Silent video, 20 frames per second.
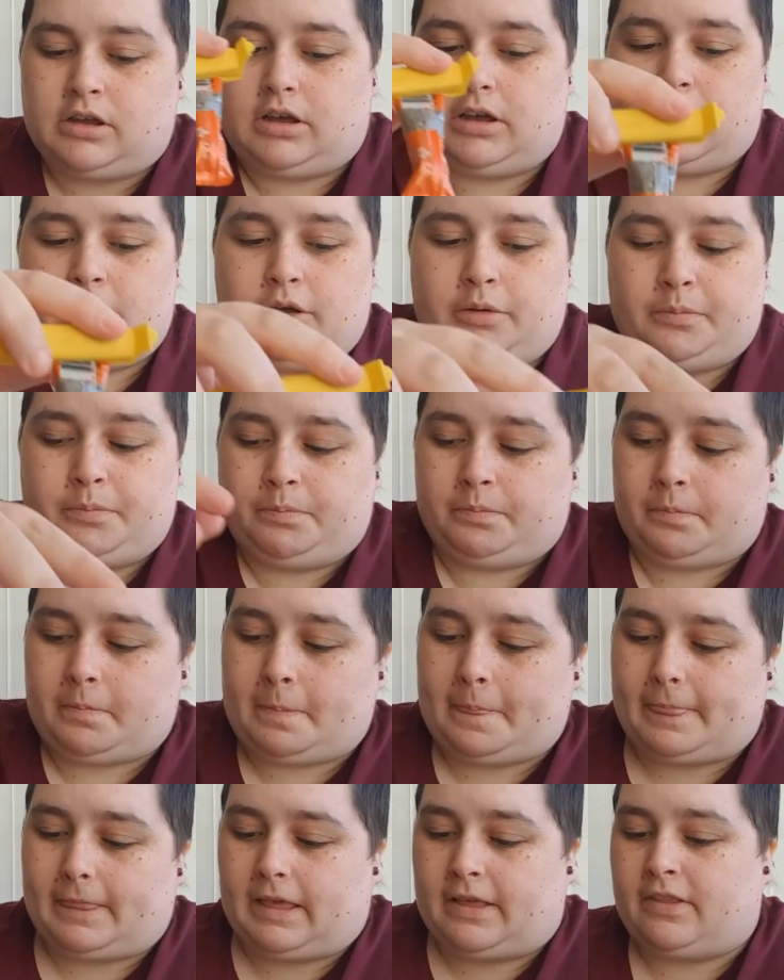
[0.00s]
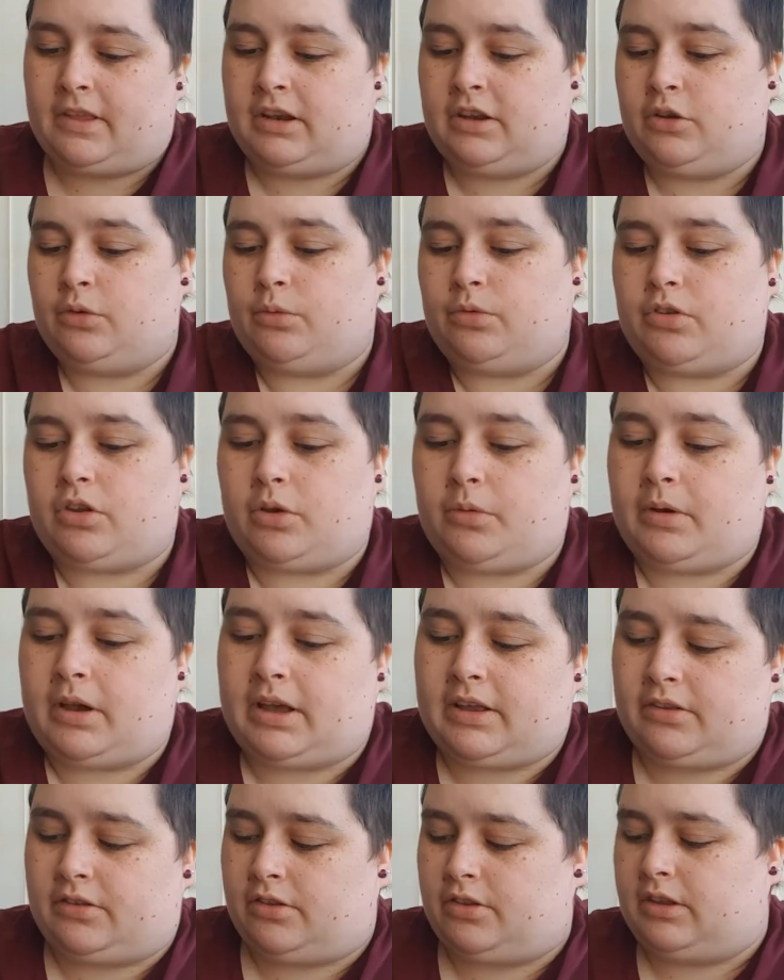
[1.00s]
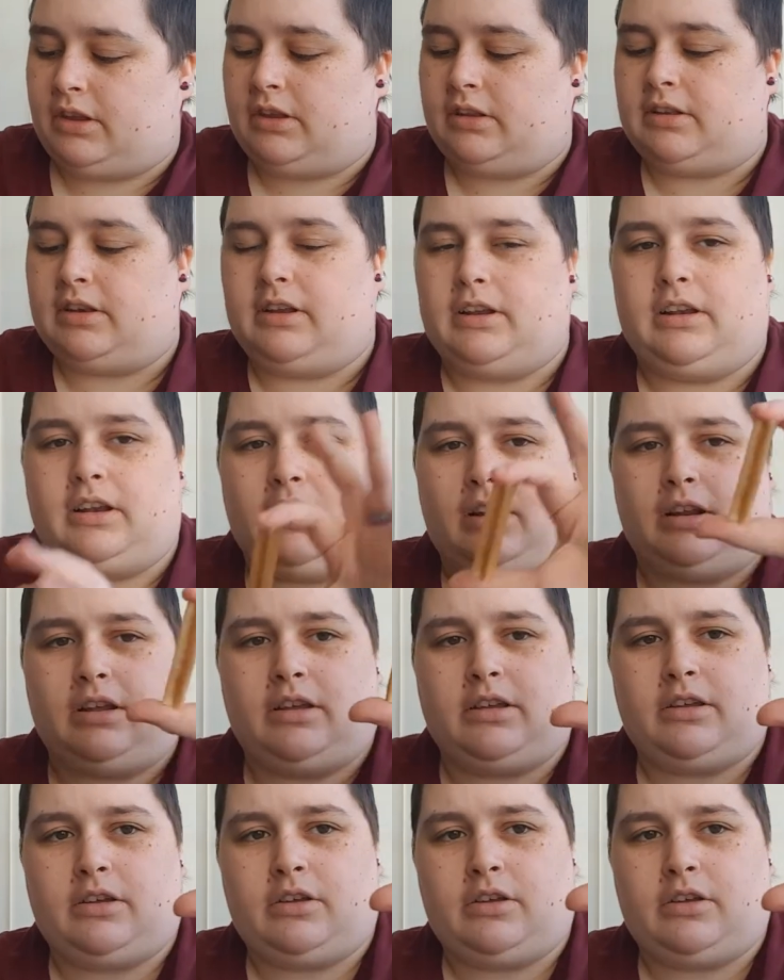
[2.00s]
And then he also has these little